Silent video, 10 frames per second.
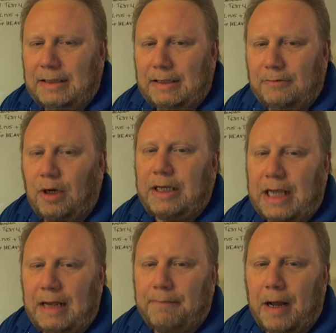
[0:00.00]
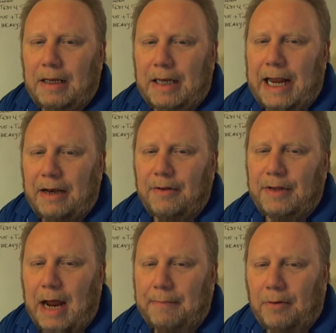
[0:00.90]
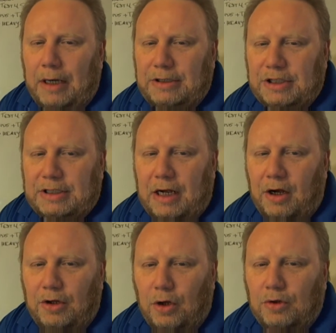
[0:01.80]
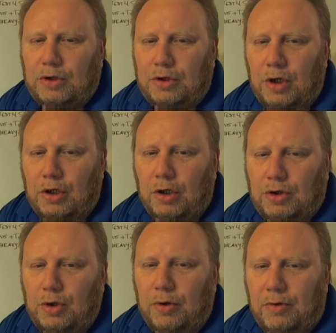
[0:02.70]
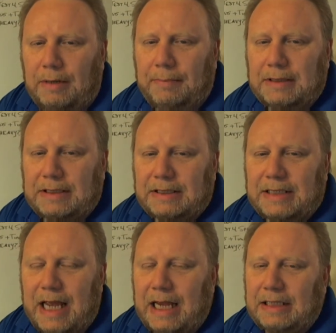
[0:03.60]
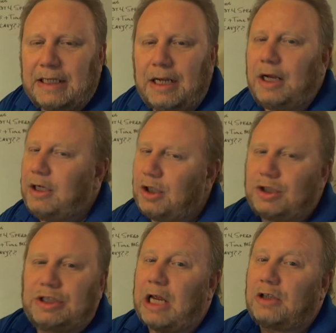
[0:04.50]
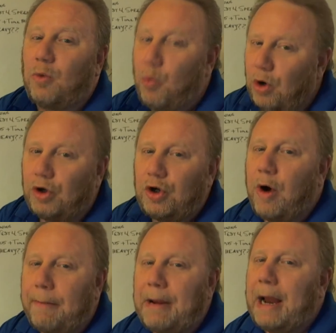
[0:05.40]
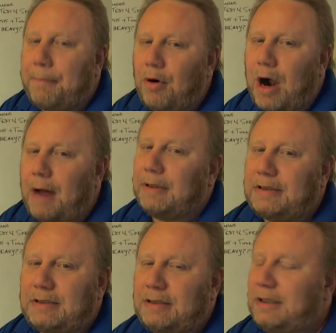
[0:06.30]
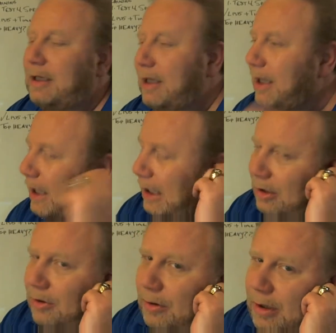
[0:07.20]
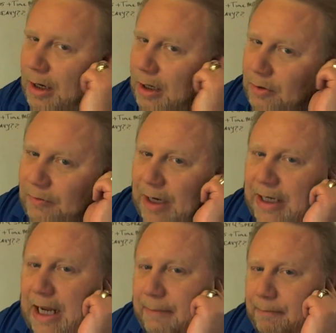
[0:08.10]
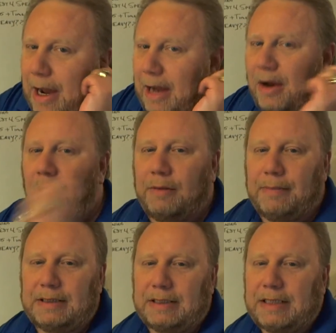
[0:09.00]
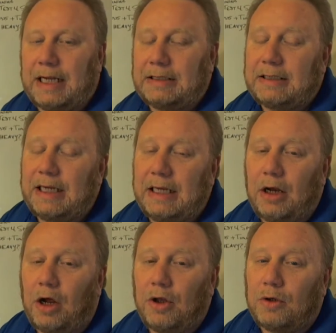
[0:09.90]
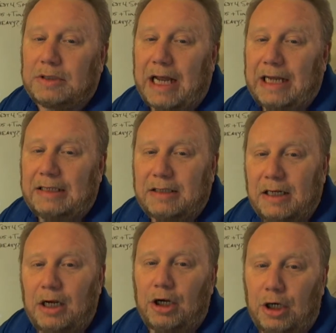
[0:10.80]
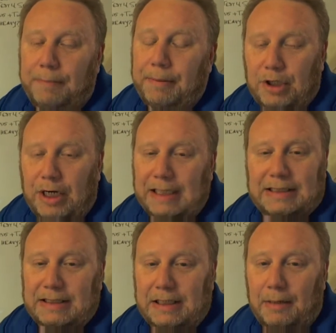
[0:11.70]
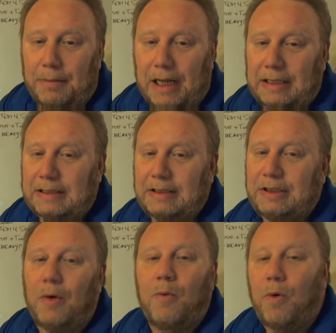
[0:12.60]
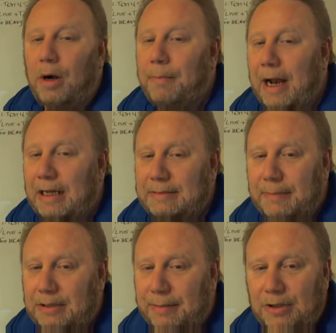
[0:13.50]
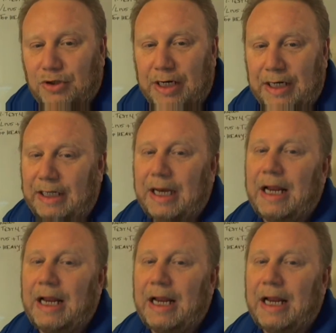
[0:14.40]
really kick butt and handle the operations on those 2 or 3 busiest days, your sales will go up. I promise. You've got to kick butt on the busiest nights, and on those nights, you put your aces in their places. You don't worry about as much about training.